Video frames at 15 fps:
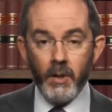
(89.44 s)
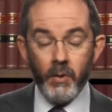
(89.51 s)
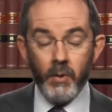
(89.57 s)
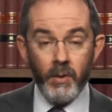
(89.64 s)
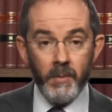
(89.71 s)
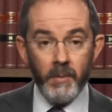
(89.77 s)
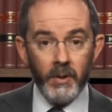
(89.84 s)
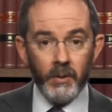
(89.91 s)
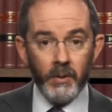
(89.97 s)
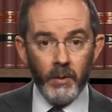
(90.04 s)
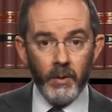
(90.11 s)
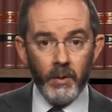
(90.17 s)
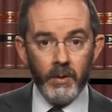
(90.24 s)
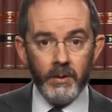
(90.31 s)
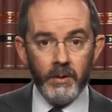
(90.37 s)
Criminal
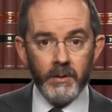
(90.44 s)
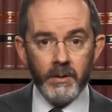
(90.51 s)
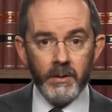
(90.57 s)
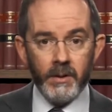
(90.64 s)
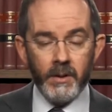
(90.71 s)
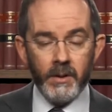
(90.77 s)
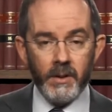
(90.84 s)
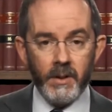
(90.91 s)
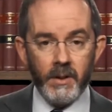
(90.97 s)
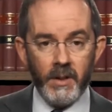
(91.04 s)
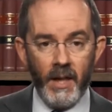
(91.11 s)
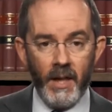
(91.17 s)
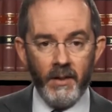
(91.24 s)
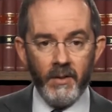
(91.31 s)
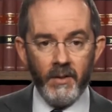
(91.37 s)
law
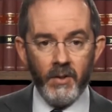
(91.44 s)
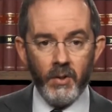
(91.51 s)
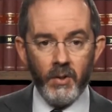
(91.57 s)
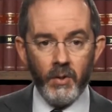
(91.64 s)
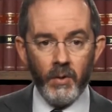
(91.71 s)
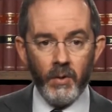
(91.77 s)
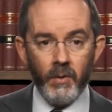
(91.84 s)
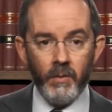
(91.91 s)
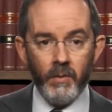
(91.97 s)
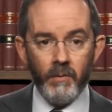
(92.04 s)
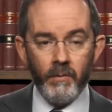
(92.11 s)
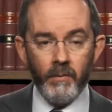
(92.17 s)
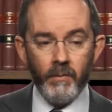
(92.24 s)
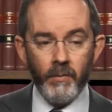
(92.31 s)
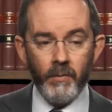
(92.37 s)
tends to
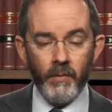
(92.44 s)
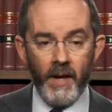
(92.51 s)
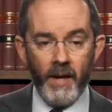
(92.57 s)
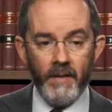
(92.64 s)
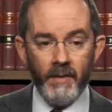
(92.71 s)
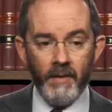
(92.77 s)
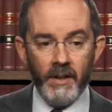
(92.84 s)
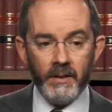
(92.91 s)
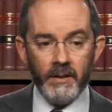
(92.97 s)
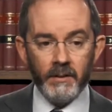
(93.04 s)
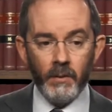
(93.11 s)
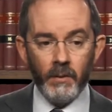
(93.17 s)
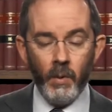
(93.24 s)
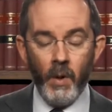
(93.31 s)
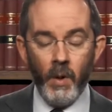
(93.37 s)
favour
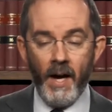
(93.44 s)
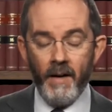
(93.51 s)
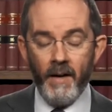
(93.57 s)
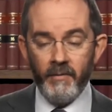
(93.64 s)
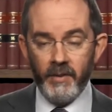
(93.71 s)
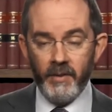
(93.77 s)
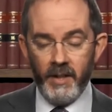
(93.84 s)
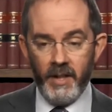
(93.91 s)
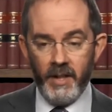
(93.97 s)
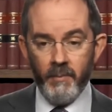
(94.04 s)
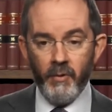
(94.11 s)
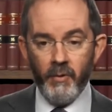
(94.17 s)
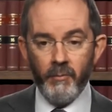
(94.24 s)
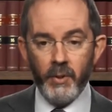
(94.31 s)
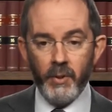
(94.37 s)
or have a
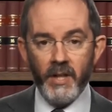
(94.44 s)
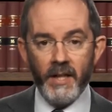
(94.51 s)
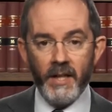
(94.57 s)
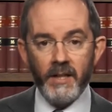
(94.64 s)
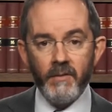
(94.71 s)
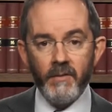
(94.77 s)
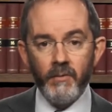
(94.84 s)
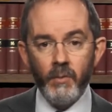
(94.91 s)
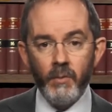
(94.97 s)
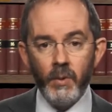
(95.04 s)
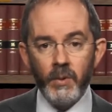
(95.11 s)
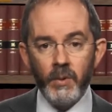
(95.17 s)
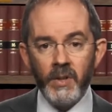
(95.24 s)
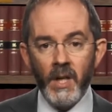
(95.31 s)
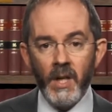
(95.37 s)
number of protective
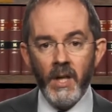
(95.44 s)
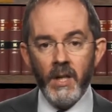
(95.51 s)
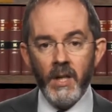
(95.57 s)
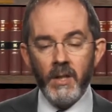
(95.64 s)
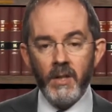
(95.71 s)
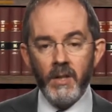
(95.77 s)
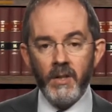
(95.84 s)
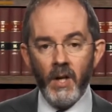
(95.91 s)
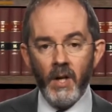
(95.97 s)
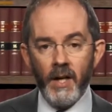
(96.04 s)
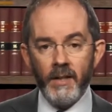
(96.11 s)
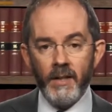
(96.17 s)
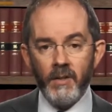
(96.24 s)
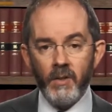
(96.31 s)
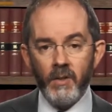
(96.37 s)
rules
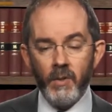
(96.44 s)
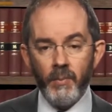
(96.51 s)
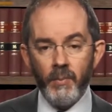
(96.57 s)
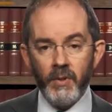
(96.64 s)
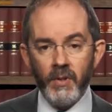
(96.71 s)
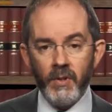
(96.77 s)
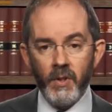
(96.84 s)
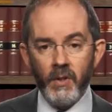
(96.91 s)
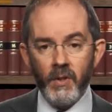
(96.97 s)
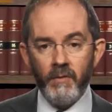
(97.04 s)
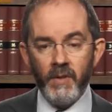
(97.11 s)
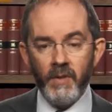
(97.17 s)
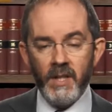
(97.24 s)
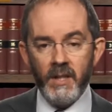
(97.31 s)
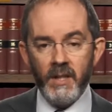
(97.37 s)
designed to
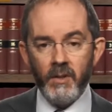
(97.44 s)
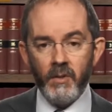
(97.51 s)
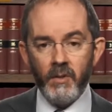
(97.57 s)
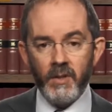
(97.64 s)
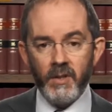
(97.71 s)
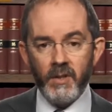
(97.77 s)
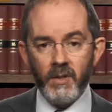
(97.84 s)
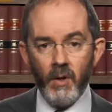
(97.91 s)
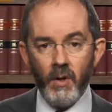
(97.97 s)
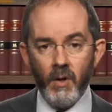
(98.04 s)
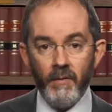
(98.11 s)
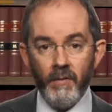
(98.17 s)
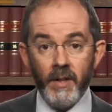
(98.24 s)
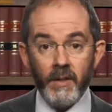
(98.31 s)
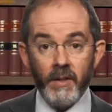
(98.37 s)
preserve the interests
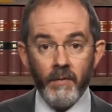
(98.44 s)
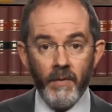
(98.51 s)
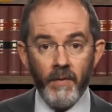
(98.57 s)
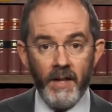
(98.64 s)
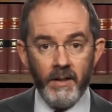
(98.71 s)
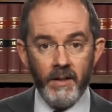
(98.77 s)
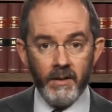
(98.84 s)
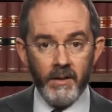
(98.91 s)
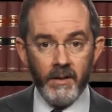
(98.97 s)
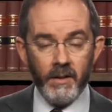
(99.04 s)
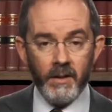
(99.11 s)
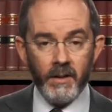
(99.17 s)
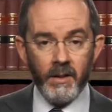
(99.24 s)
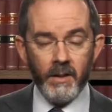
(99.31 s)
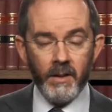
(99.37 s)
of a
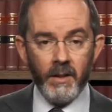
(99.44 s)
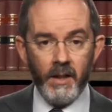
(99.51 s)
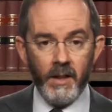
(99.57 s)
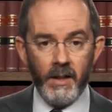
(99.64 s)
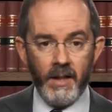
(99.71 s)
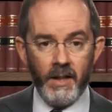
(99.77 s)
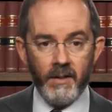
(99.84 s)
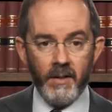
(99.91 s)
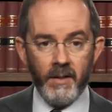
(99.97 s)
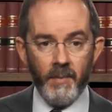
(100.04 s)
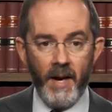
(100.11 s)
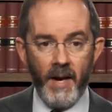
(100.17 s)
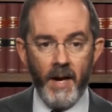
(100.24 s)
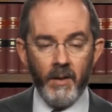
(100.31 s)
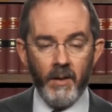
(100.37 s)
defendant against the
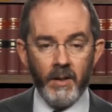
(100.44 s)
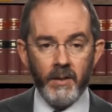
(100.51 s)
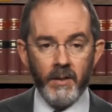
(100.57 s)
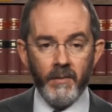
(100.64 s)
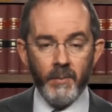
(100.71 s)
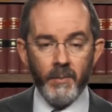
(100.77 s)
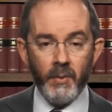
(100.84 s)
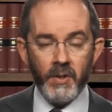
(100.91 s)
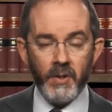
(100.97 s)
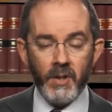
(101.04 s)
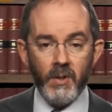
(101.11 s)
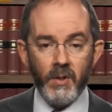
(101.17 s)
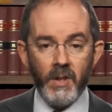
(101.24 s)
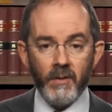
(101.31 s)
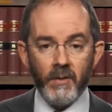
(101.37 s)
power of the
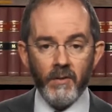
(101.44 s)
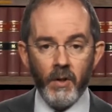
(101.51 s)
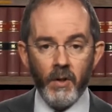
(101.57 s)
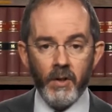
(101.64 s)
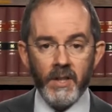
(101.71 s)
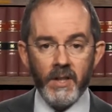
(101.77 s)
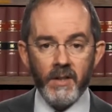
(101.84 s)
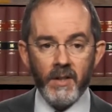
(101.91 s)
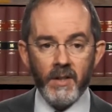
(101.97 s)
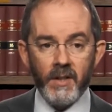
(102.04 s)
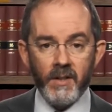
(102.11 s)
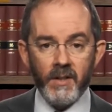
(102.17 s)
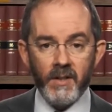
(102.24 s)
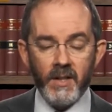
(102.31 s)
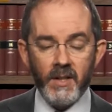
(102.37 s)
prosecuting authorities
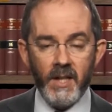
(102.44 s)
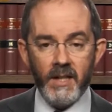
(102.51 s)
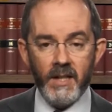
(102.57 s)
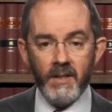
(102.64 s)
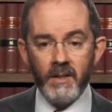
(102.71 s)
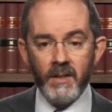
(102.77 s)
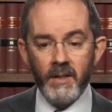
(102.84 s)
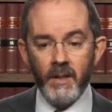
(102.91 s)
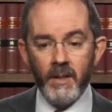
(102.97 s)
and the state.